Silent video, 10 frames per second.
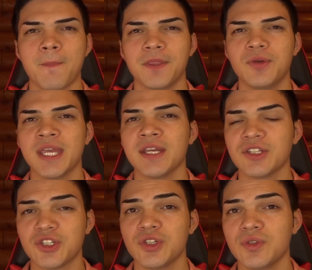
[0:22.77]
you can't
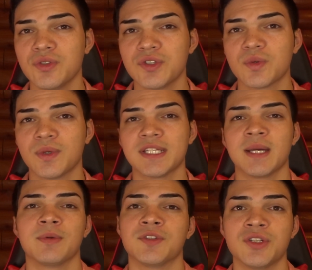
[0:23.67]
choose what
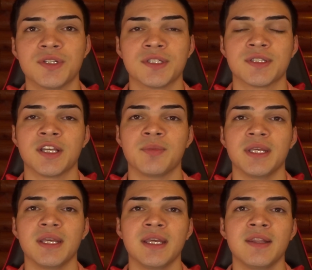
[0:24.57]
type of juices are going to
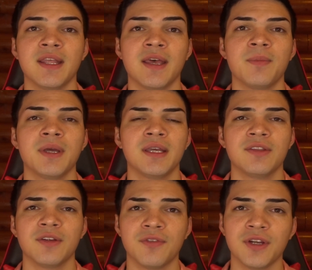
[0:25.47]
be in them.
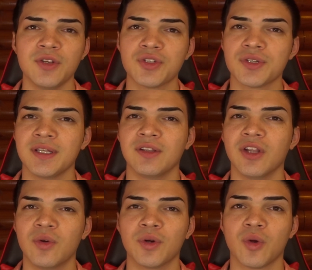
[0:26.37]
They're usually
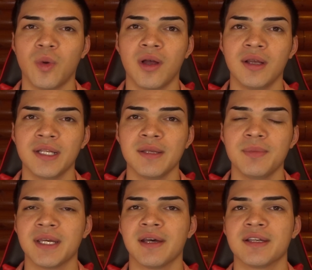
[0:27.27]
lower quality
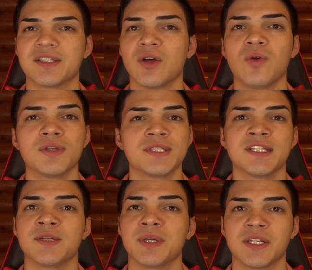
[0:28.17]
because the whole
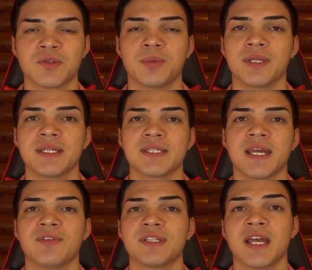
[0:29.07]
system gets replaced
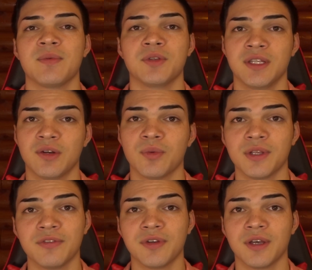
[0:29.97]
every time you need a
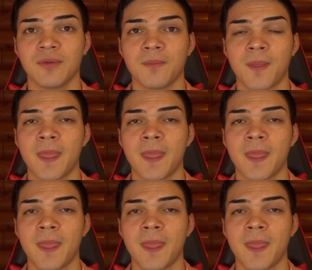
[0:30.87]
refill.